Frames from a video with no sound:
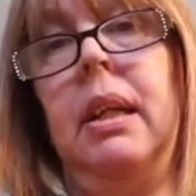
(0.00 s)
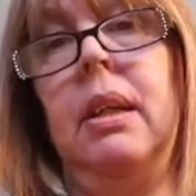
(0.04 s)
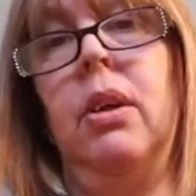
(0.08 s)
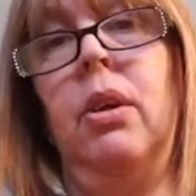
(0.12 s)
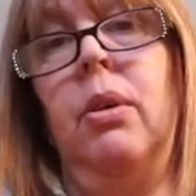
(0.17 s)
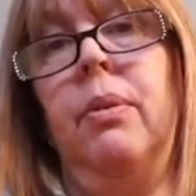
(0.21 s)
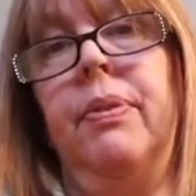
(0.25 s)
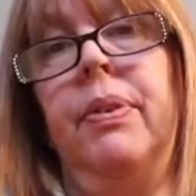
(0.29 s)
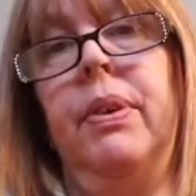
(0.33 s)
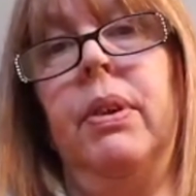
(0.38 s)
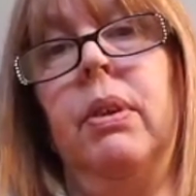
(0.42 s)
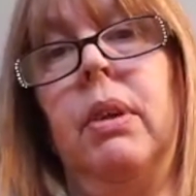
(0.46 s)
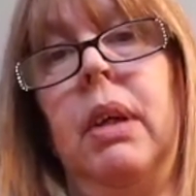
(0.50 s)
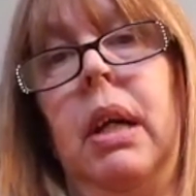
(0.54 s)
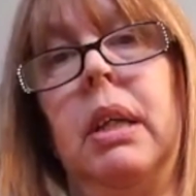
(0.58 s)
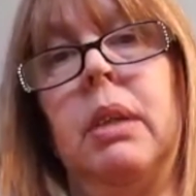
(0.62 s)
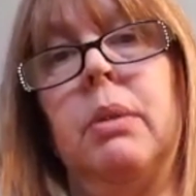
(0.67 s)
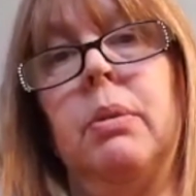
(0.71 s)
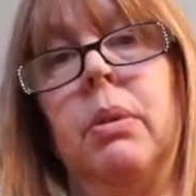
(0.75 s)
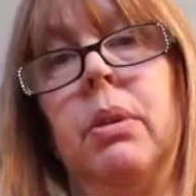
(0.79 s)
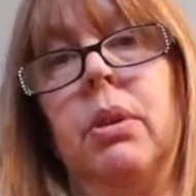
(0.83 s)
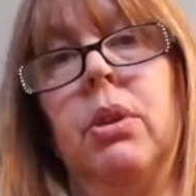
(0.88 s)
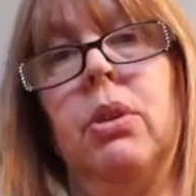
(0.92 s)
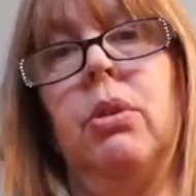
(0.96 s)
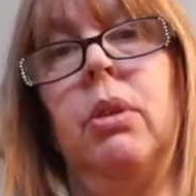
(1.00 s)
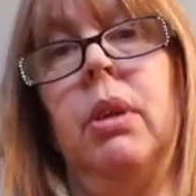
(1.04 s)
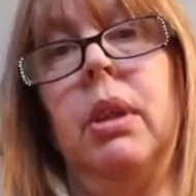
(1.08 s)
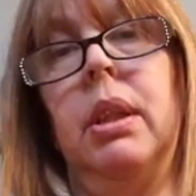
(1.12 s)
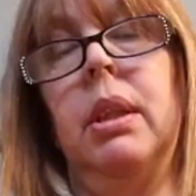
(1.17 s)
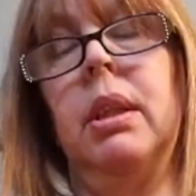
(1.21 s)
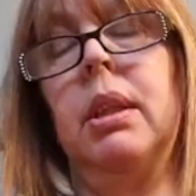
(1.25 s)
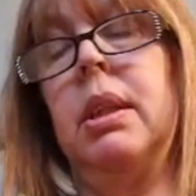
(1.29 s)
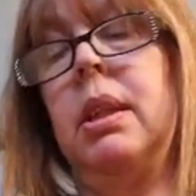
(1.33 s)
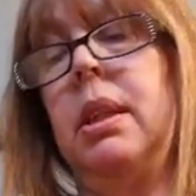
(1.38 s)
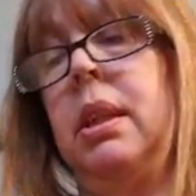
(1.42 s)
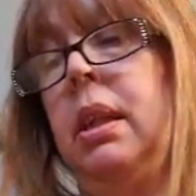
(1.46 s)
and hopefully you guys will enjoy
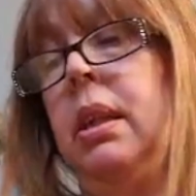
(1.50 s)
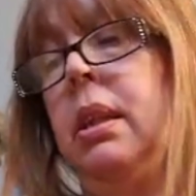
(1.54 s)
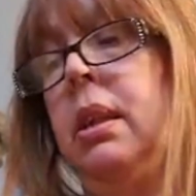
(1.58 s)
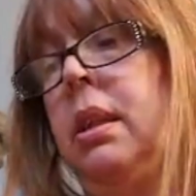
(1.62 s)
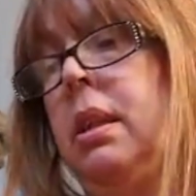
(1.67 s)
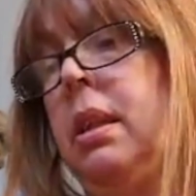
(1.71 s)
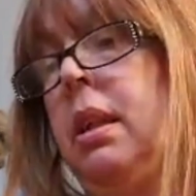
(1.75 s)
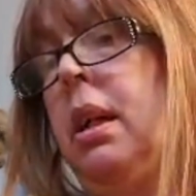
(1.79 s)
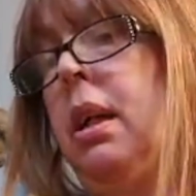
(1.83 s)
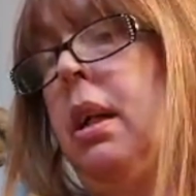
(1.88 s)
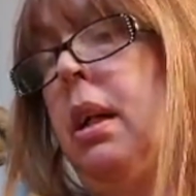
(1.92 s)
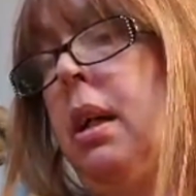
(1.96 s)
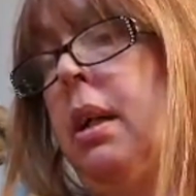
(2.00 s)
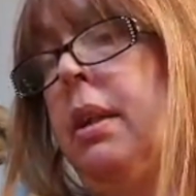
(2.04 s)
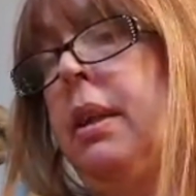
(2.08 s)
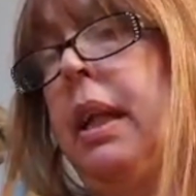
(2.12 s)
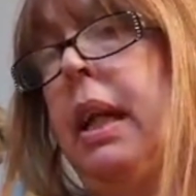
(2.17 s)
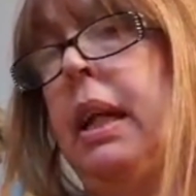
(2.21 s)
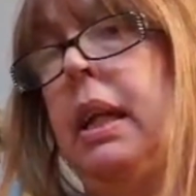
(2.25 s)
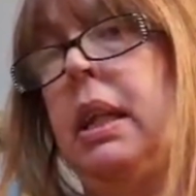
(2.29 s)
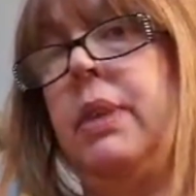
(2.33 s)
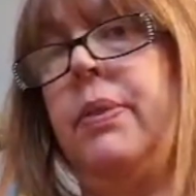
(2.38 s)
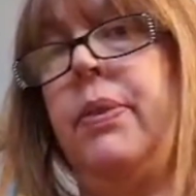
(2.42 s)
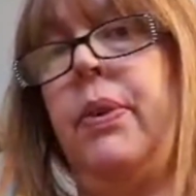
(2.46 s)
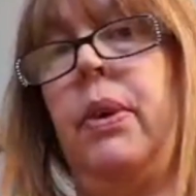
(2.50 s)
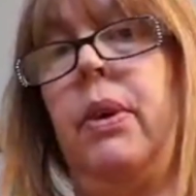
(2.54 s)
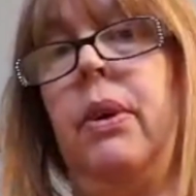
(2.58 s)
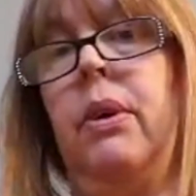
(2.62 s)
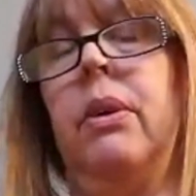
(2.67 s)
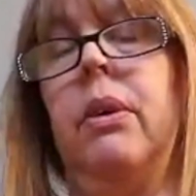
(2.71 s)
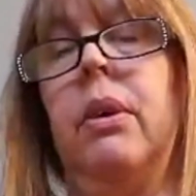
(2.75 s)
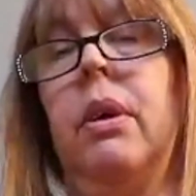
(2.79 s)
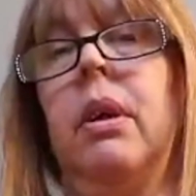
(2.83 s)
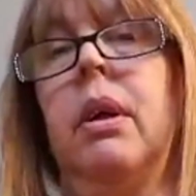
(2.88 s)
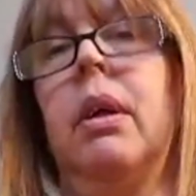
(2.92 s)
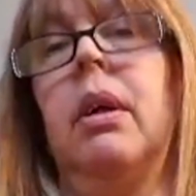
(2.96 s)
this. And thanks for